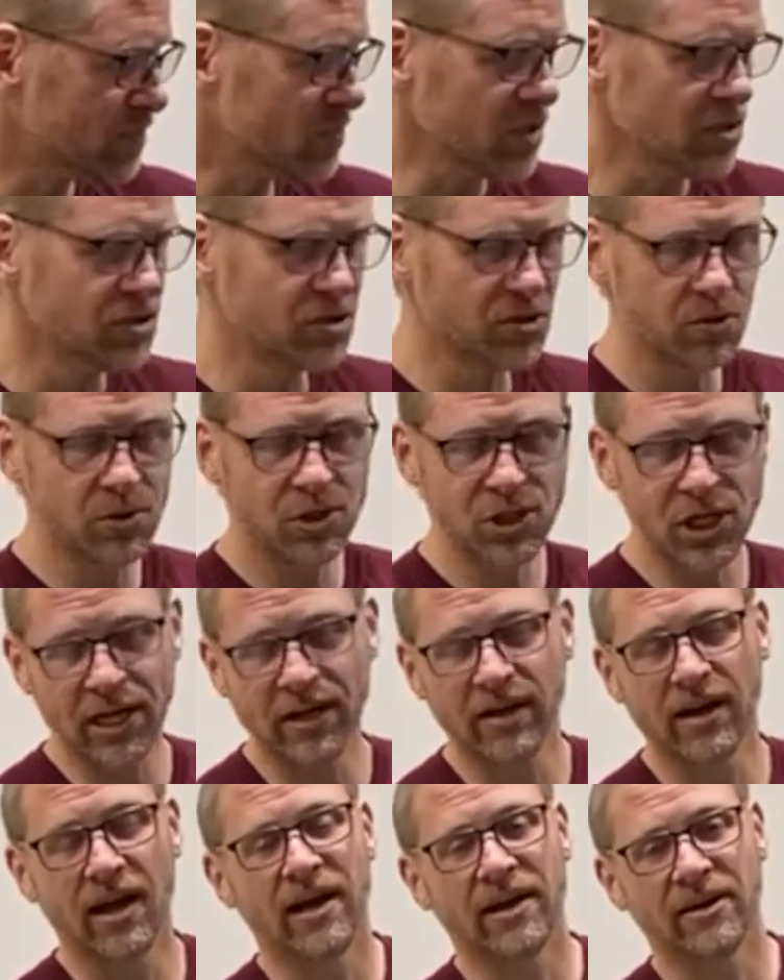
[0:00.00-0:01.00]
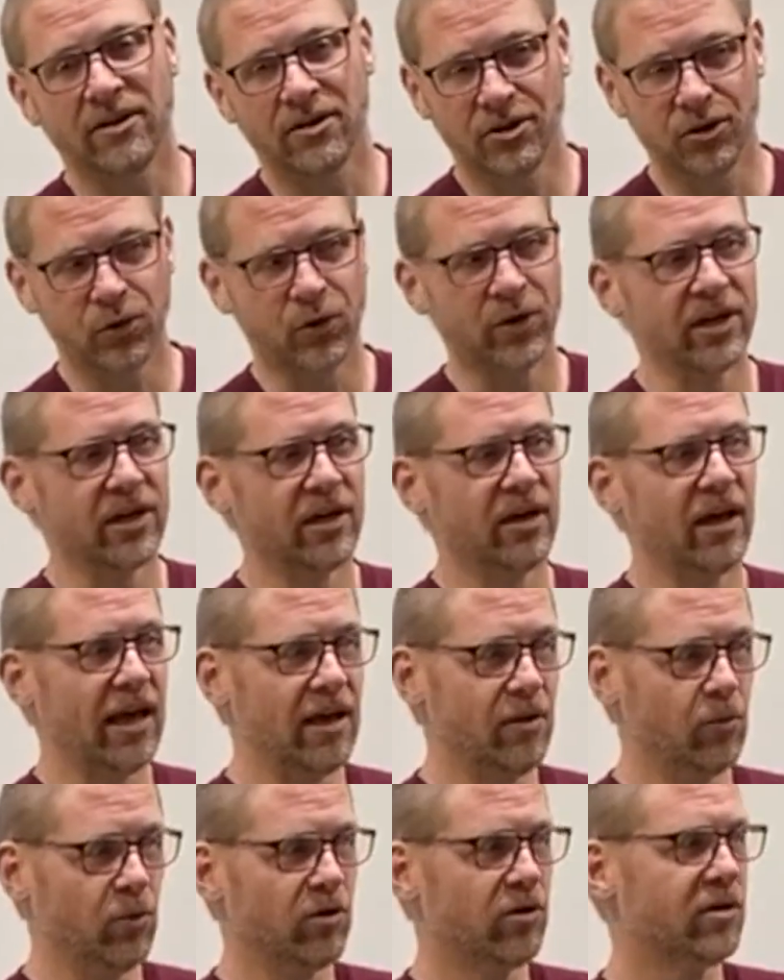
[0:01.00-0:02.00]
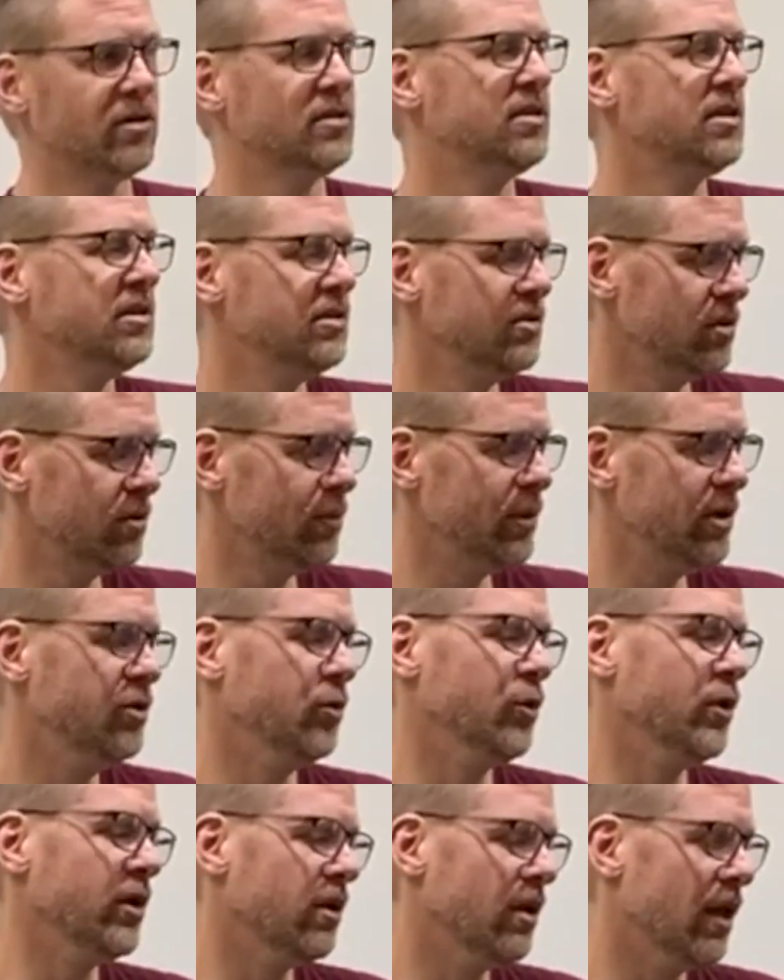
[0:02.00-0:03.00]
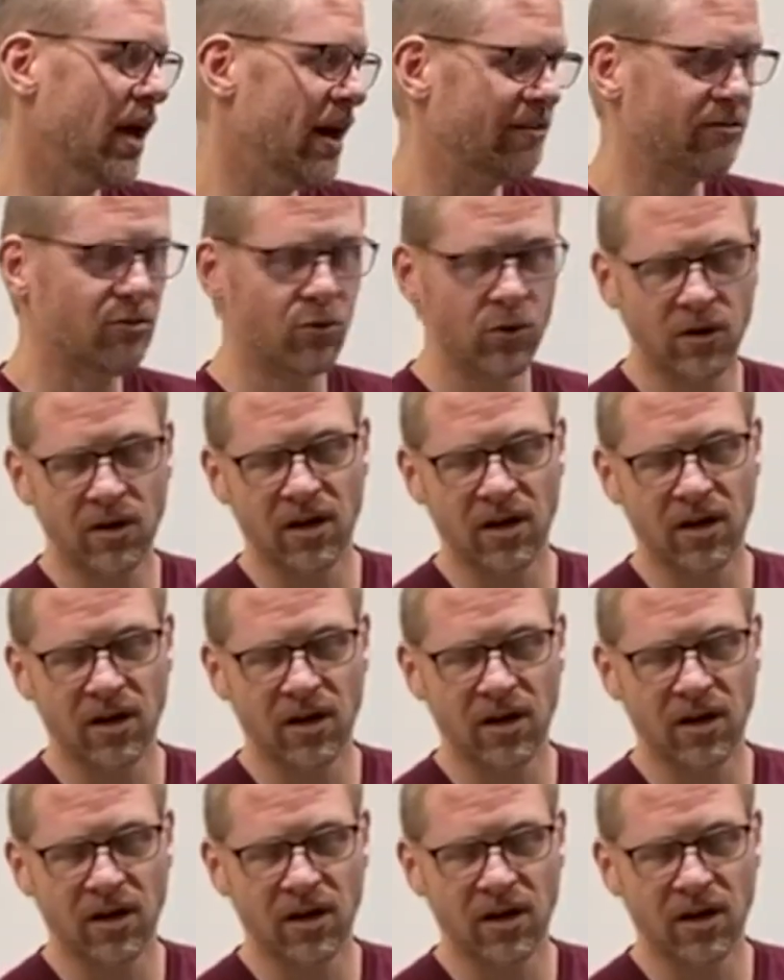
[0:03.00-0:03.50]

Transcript: So Jen and I are doing, and will continue to be doing, a lot of work